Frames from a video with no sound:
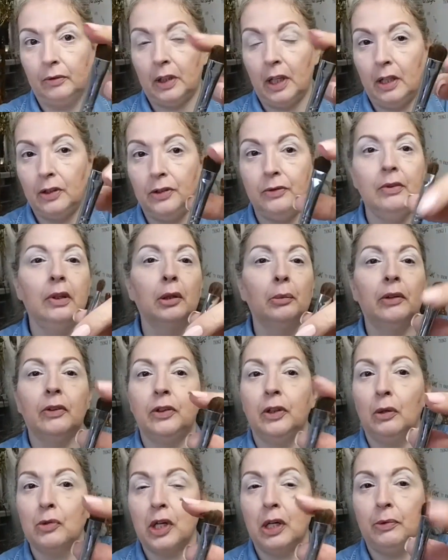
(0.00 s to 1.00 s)
of little bit of a
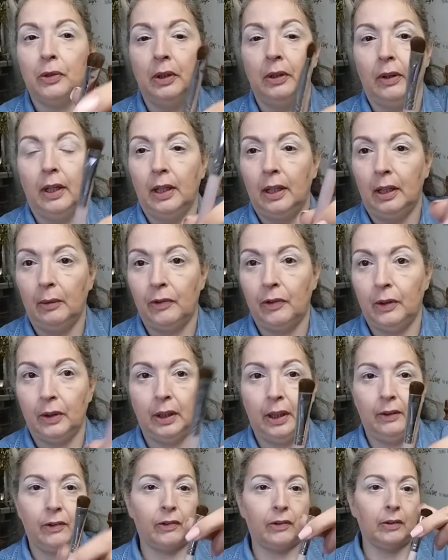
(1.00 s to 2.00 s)
dome shape to it. Sedona
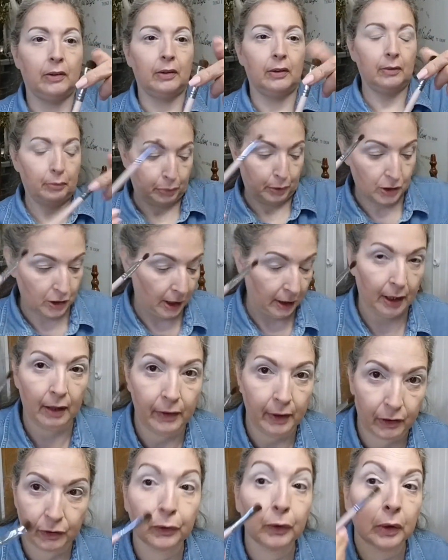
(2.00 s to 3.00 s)
lace brush. I love
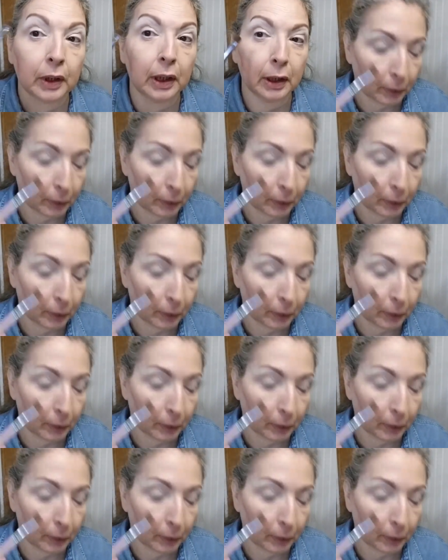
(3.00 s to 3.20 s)
this for getting